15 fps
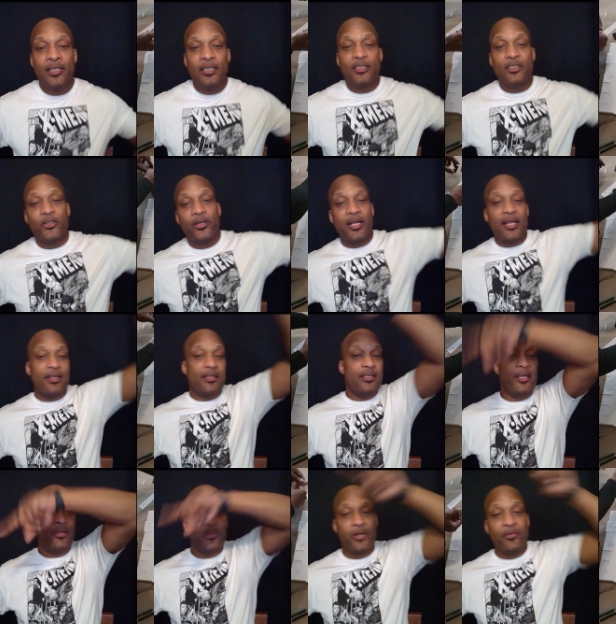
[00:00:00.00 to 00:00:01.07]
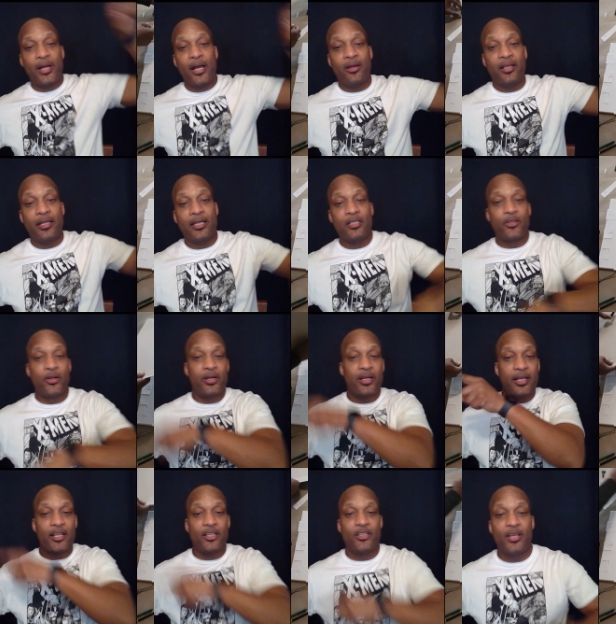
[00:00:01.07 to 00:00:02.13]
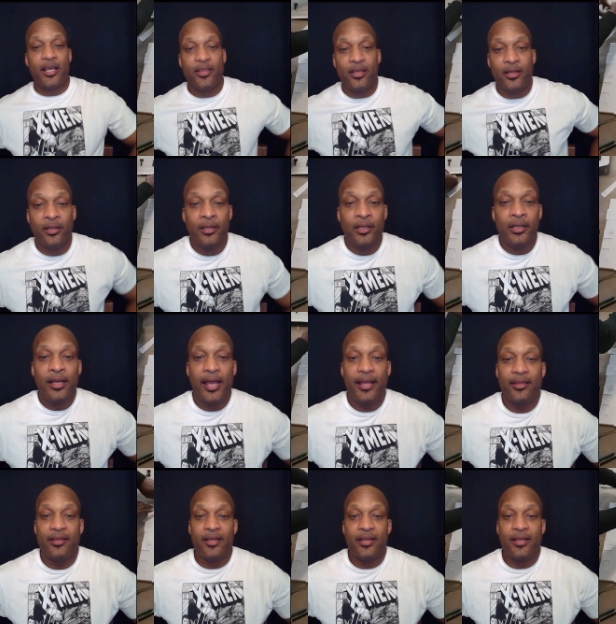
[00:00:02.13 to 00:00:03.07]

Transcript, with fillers: Started at the 10, went around, and then started at the